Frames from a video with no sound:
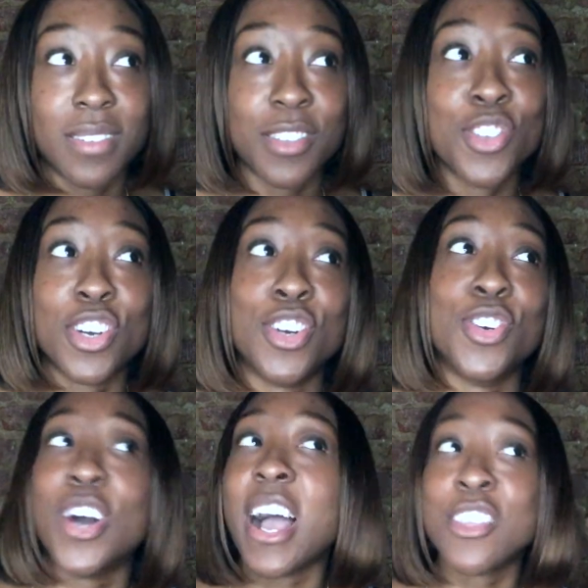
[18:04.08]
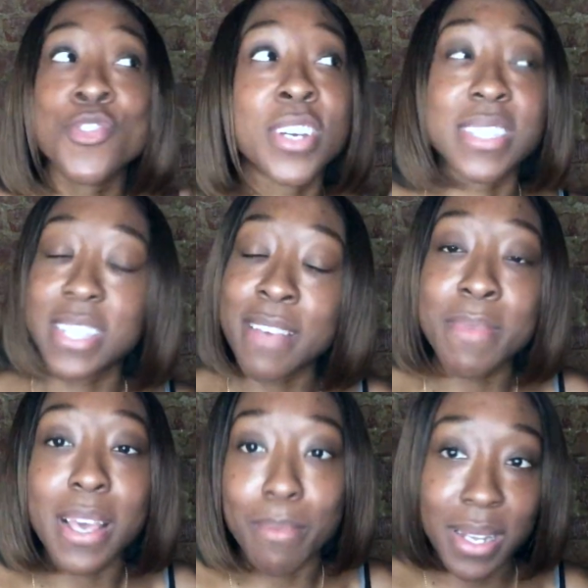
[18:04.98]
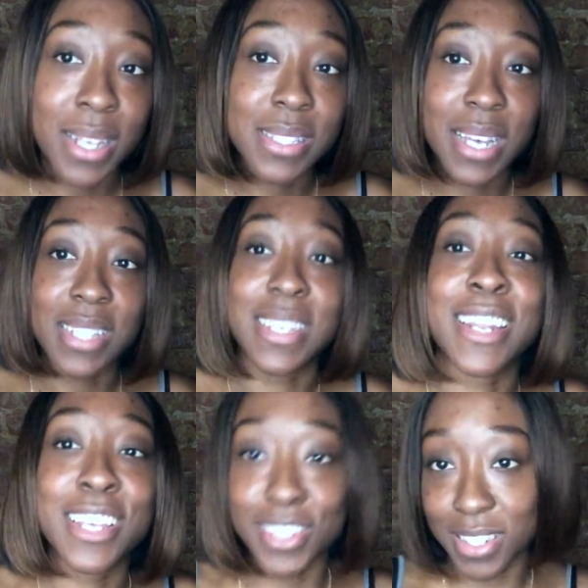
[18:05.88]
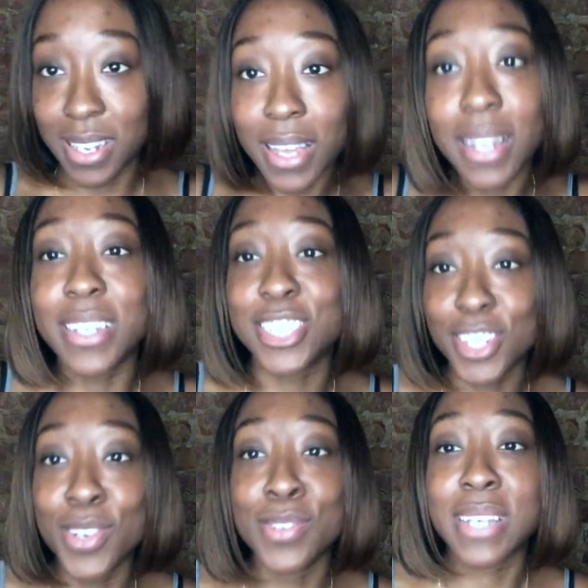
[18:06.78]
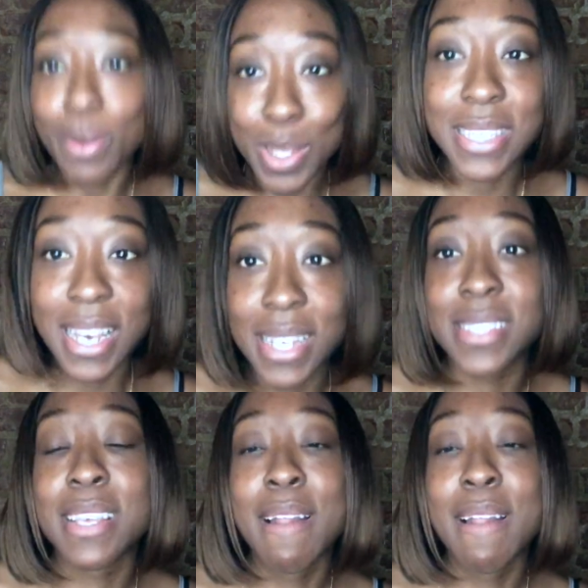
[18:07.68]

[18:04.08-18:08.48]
you could give me a blood test and it clearly shows I would test